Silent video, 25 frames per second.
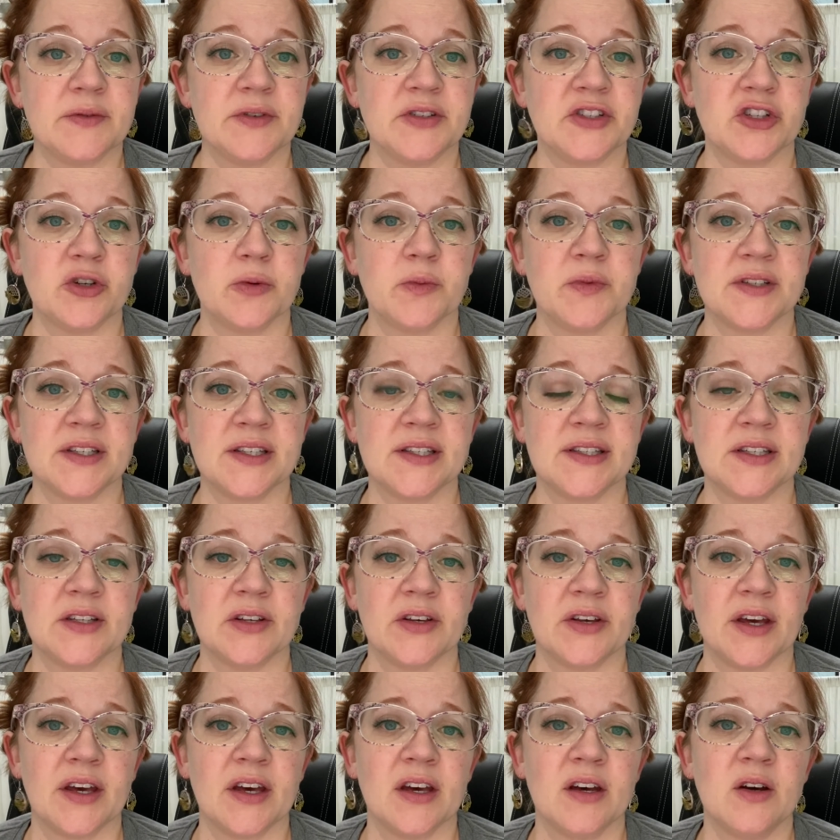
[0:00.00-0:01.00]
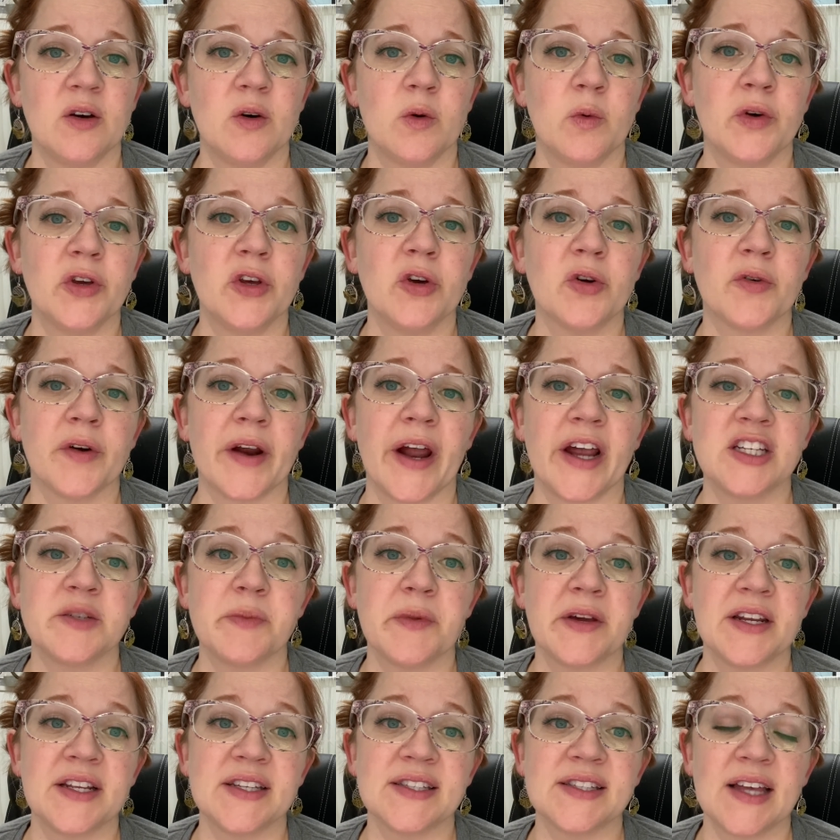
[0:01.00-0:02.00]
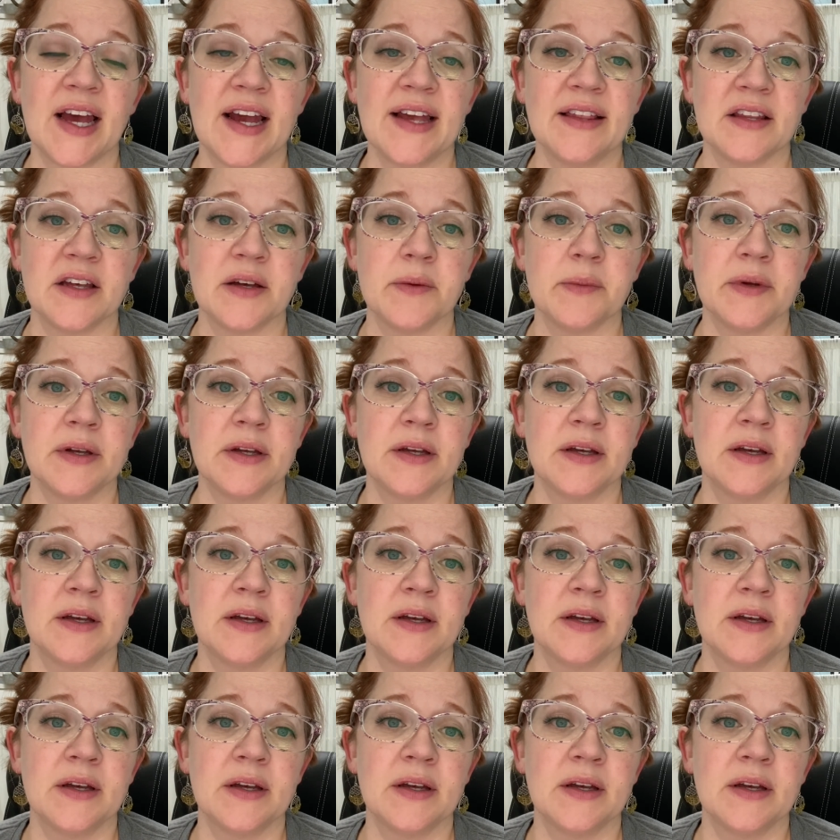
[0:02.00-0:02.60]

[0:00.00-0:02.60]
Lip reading: resumed Cecilia. Will you grant me an asylum?